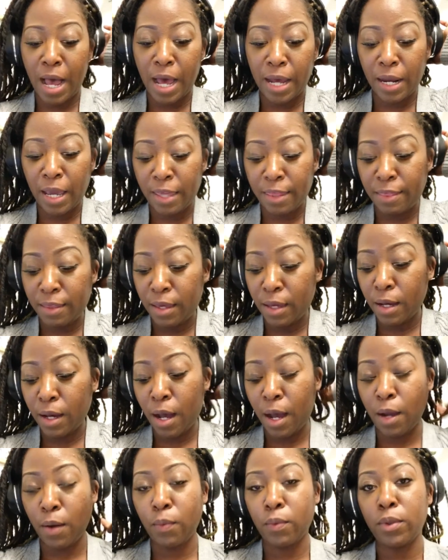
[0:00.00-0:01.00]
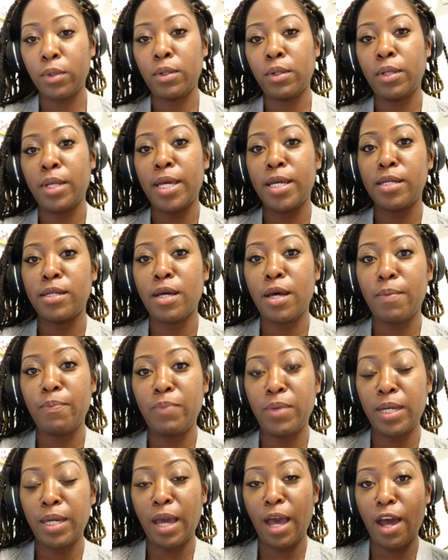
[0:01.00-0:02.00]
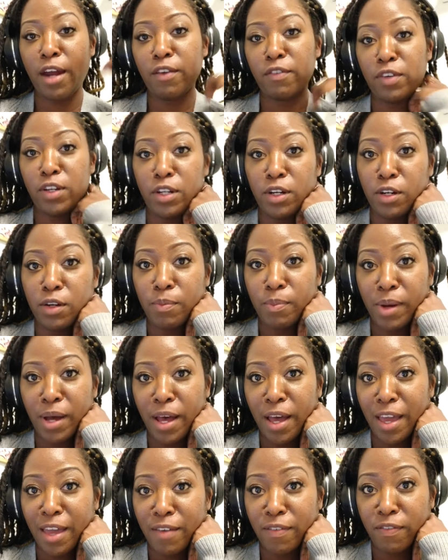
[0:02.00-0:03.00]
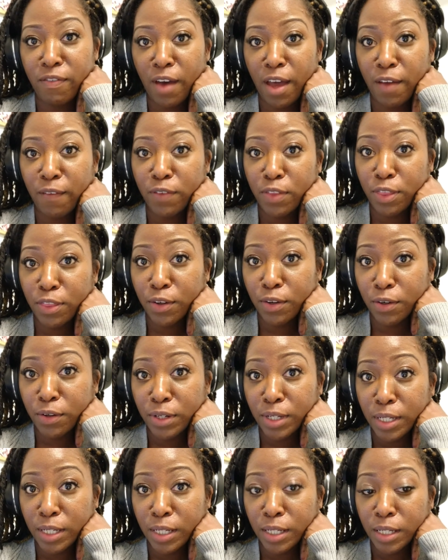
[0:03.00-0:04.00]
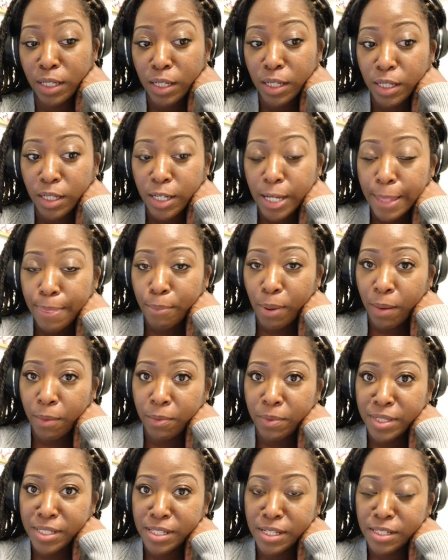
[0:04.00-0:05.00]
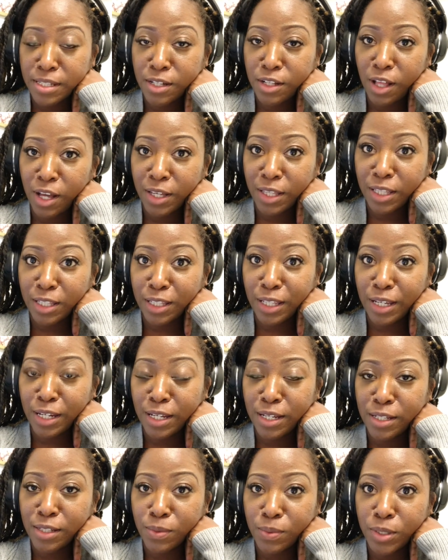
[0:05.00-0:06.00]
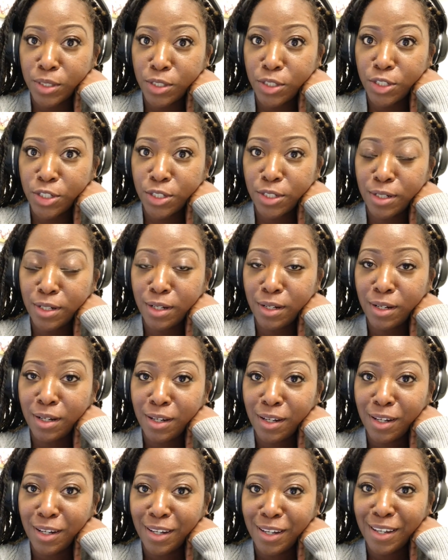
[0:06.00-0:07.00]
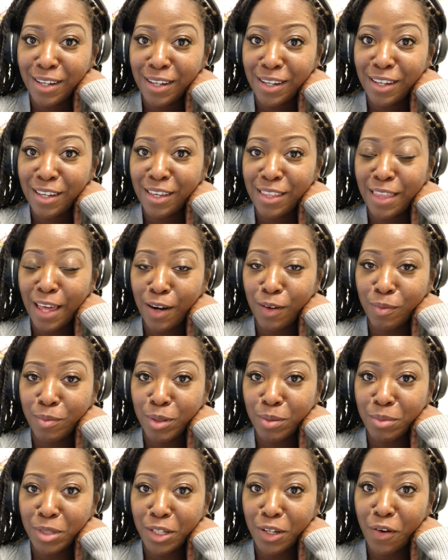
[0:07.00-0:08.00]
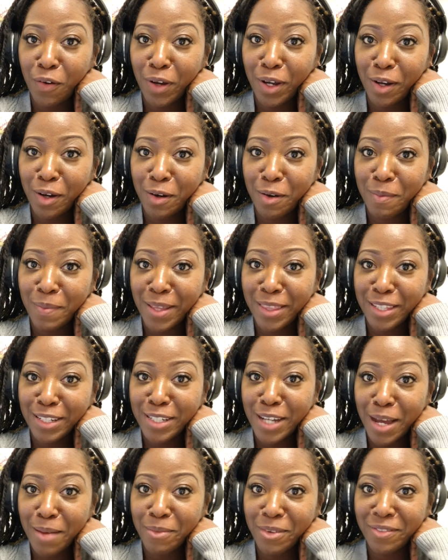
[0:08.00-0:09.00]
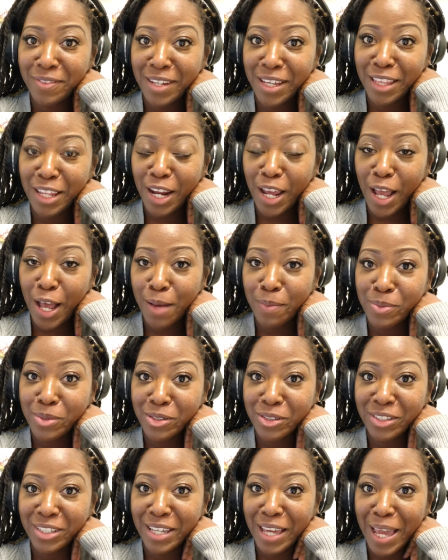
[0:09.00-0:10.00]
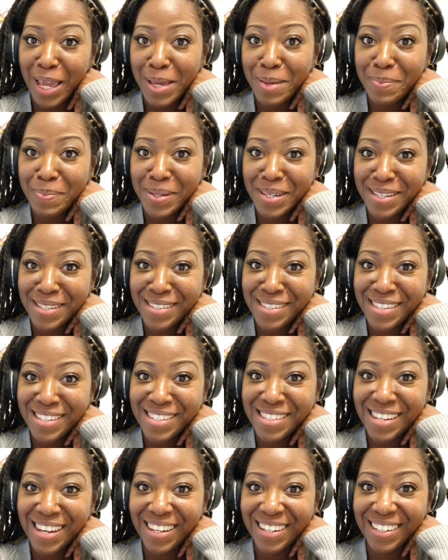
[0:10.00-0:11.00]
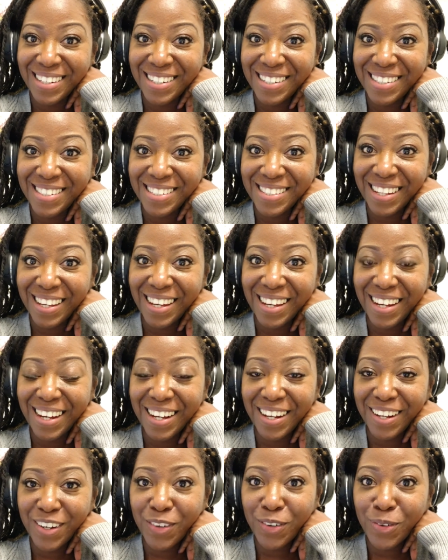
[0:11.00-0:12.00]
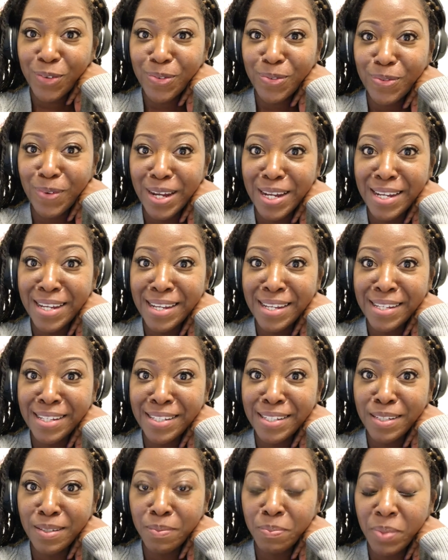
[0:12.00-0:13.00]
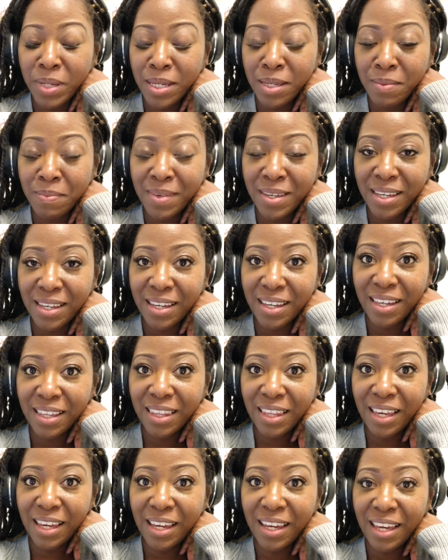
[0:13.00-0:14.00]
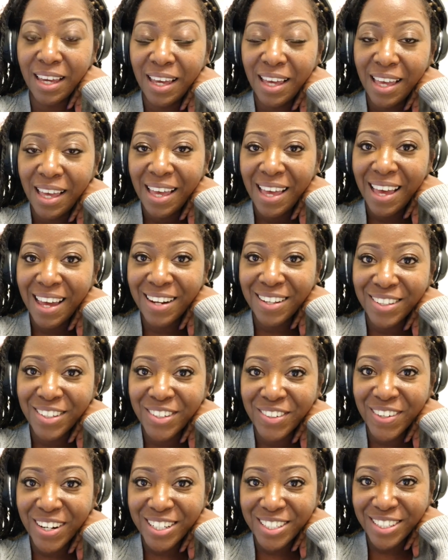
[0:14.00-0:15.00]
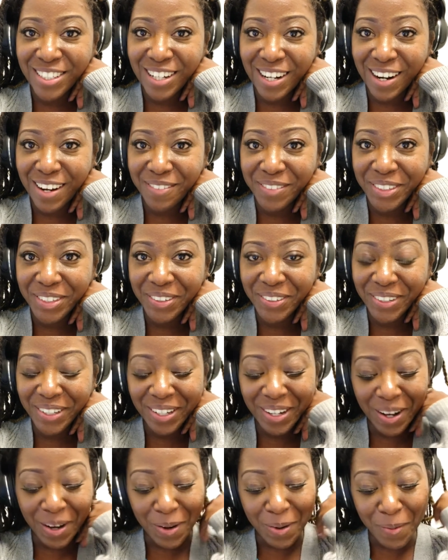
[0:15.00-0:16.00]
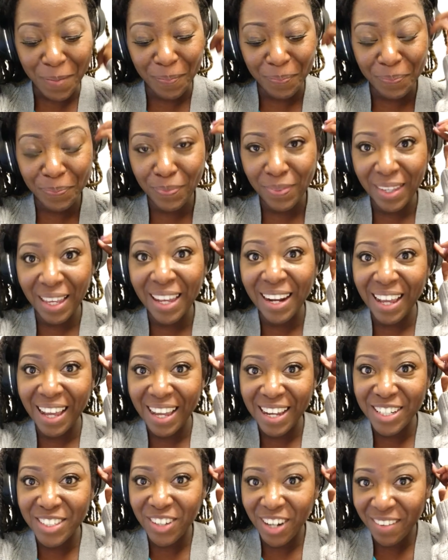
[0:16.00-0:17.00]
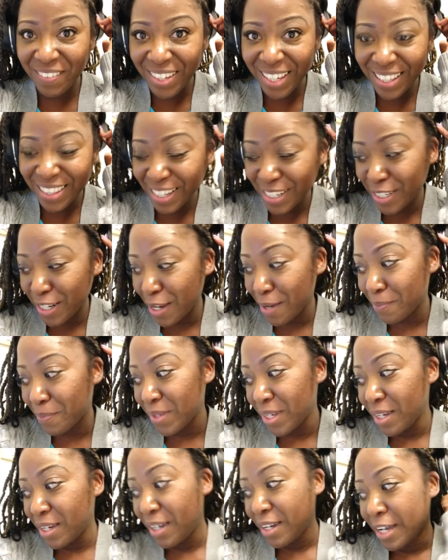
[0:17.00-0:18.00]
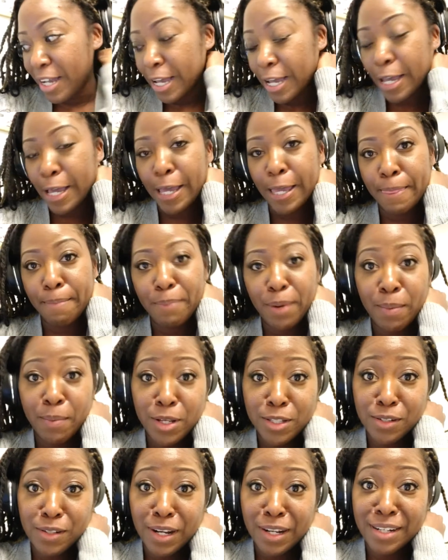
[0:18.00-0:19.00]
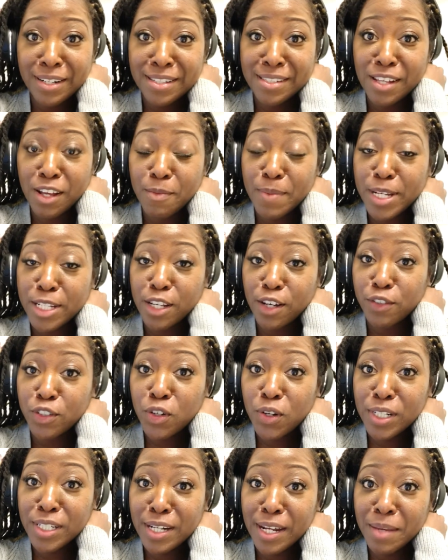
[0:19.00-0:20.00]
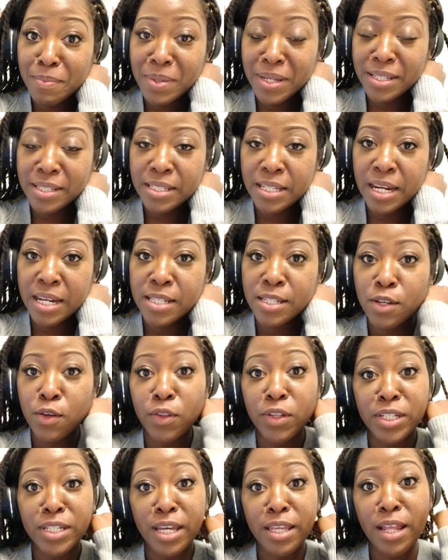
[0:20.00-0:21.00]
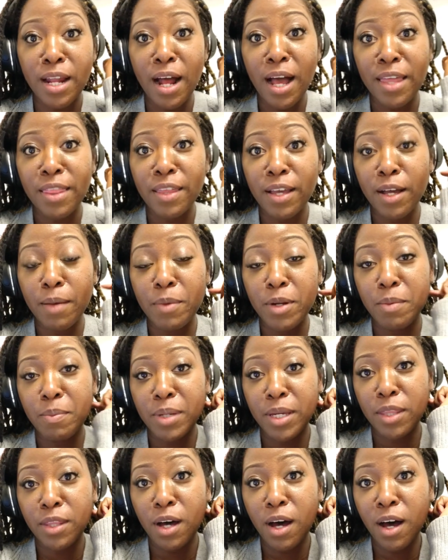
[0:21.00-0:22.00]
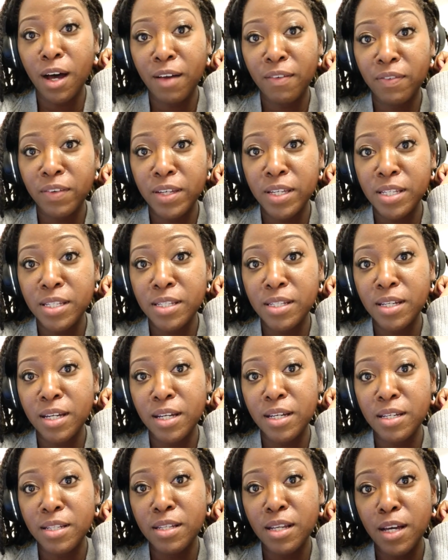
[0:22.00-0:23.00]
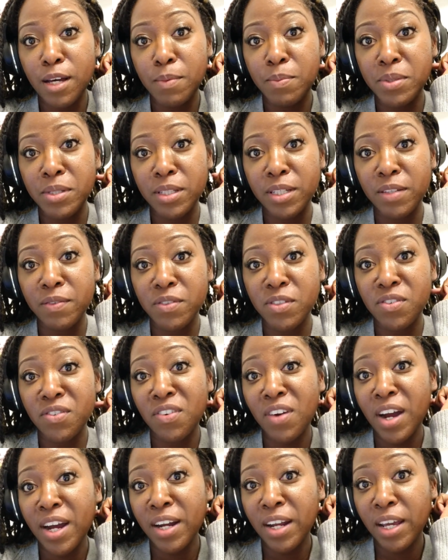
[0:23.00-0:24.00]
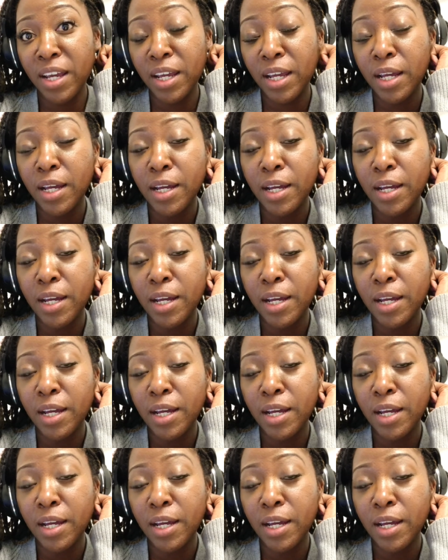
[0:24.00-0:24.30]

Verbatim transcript: I think I will end up being out of here by 5:30, probably 6 o'clock at the latest, which that'll be me going home at the time of day that I absolutely hate, because the sun is like crazy beaming, like headed the direction that I have to go to get home, and I hate driving at that time. But I'm also not going to sell myself short today, because today's the only day that I think I'm going to be in the office, because Hubs leaves Friday